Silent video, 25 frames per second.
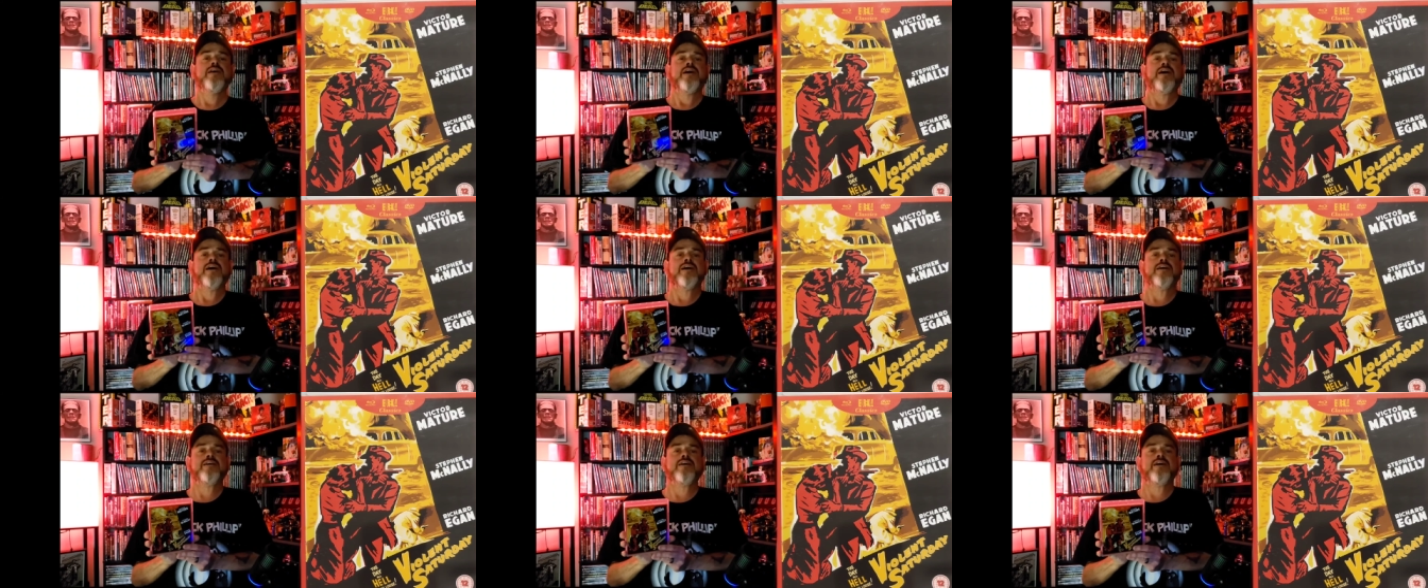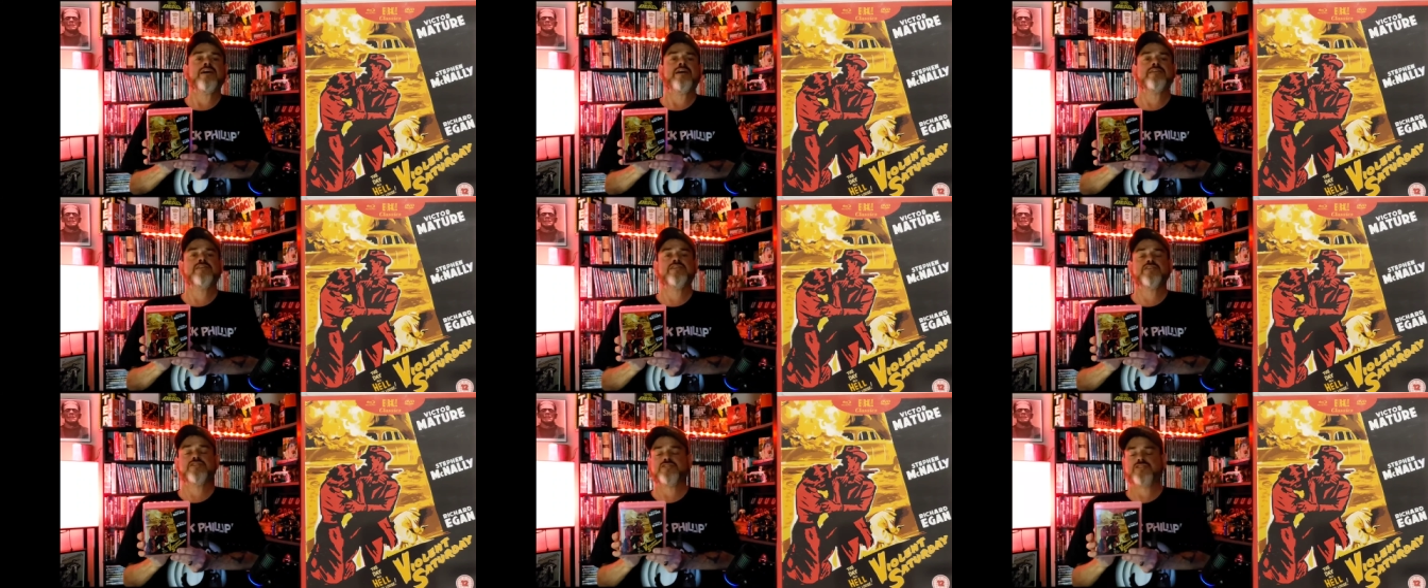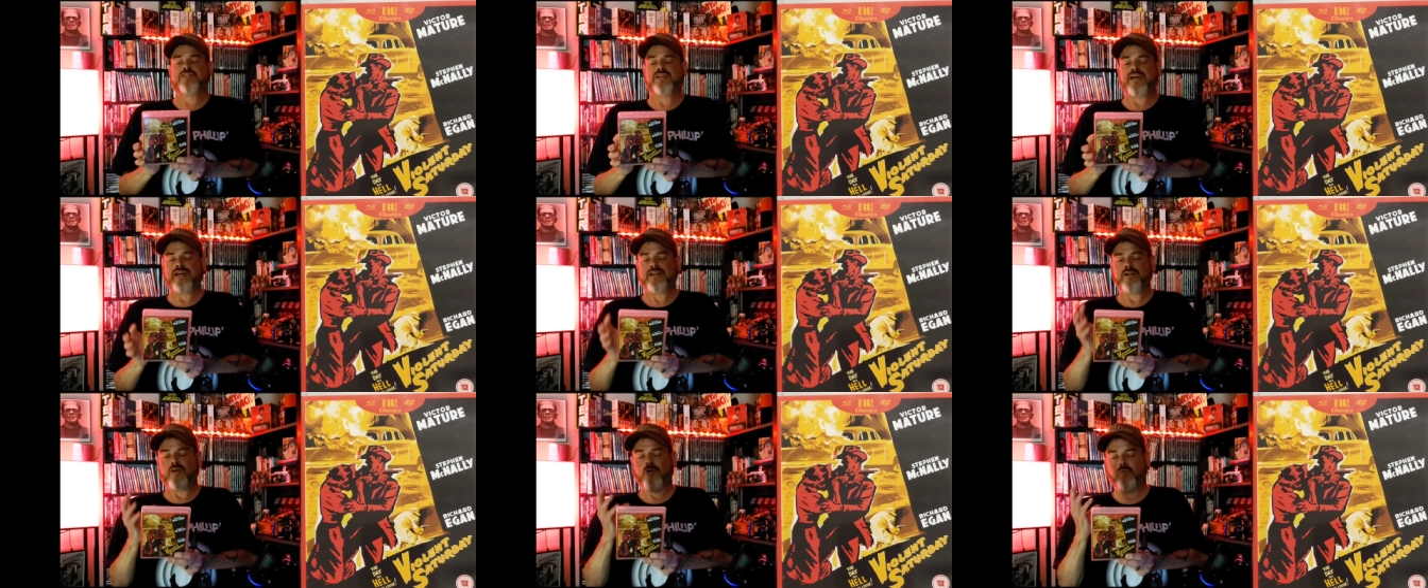I, I
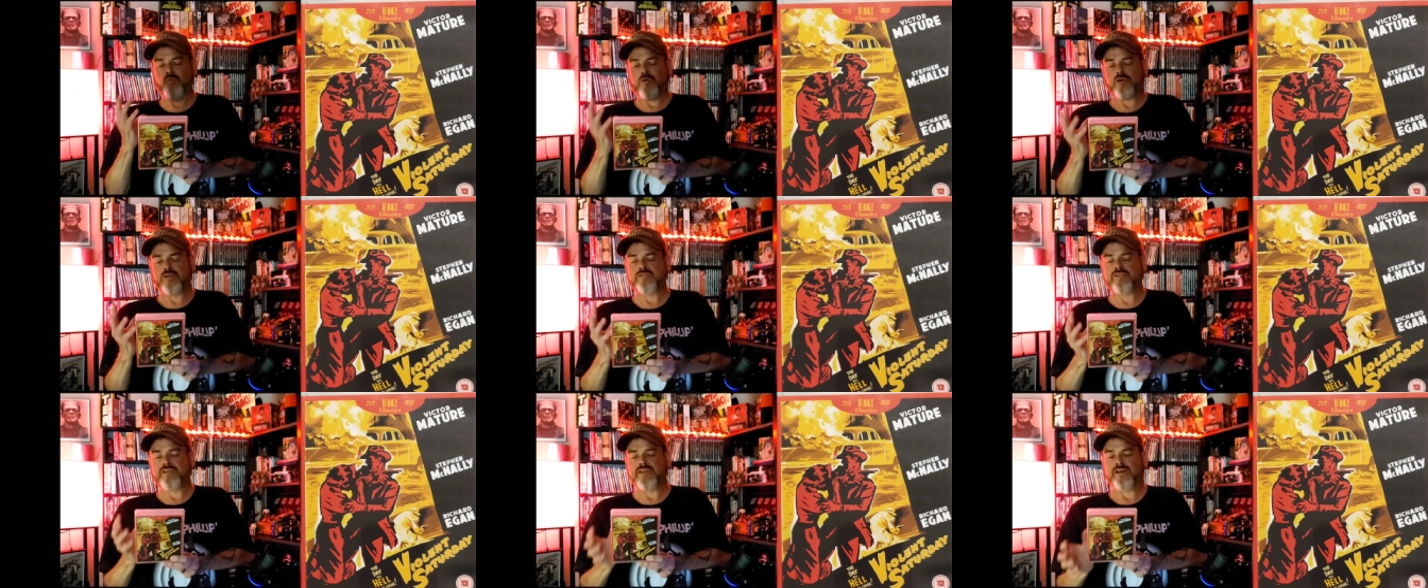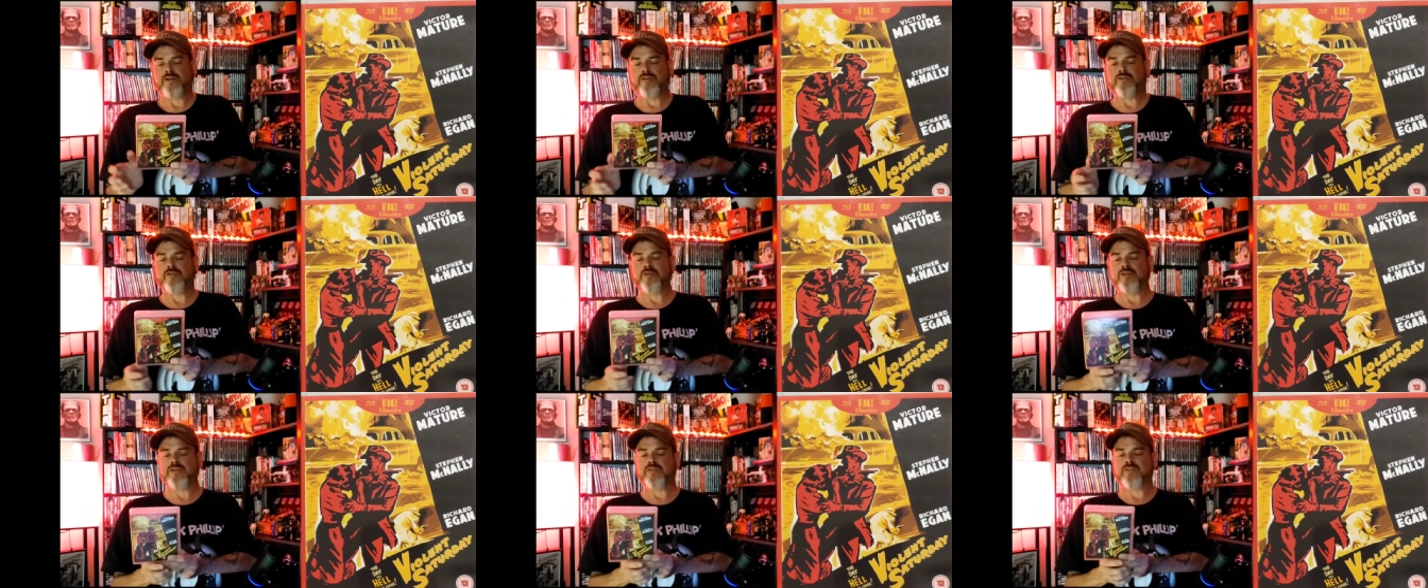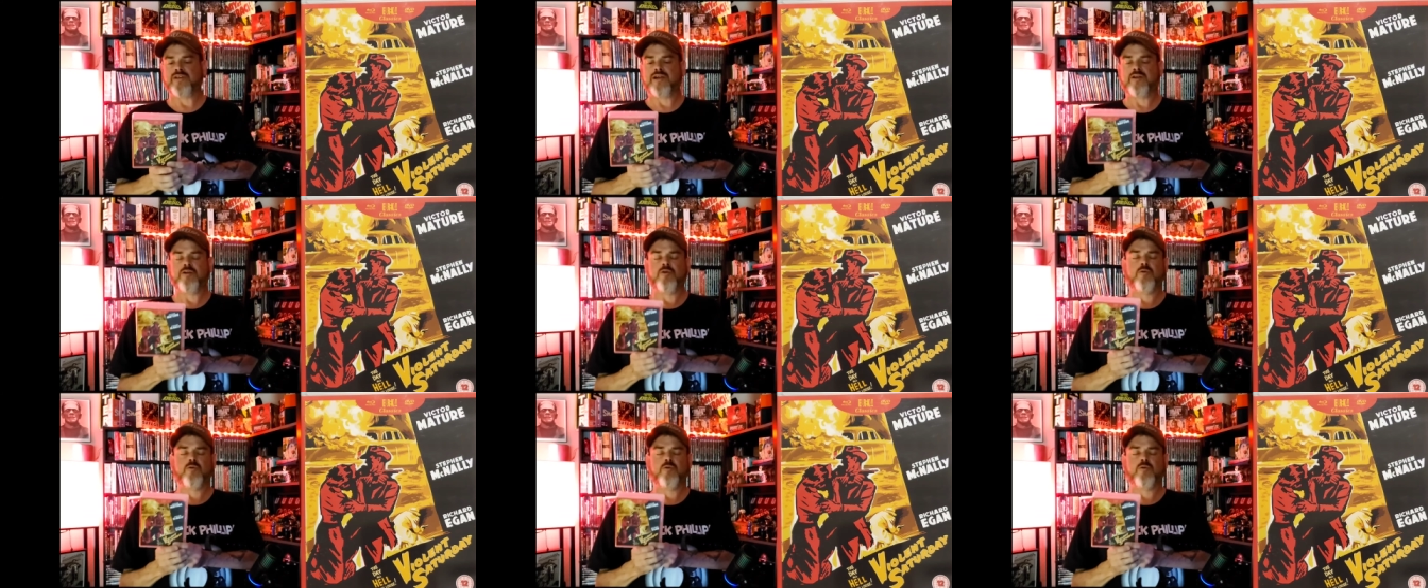just I don't want to tell you anything.